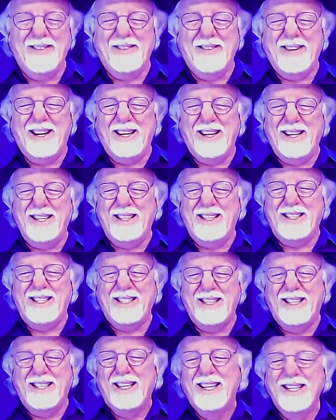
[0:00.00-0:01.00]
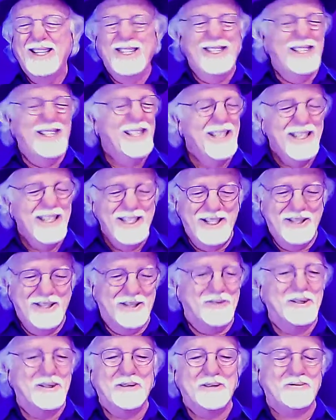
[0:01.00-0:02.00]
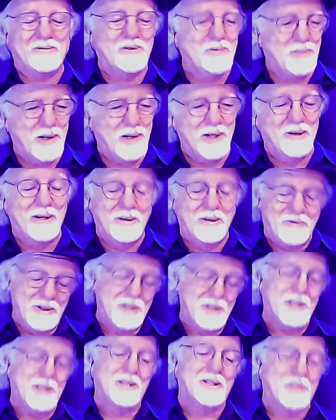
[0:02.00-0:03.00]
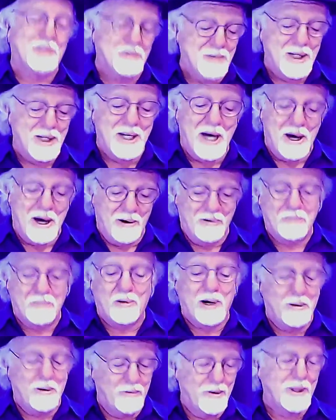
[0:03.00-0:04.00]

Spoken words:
Right. You don't have to apologize. If you did it to me now, it'd probably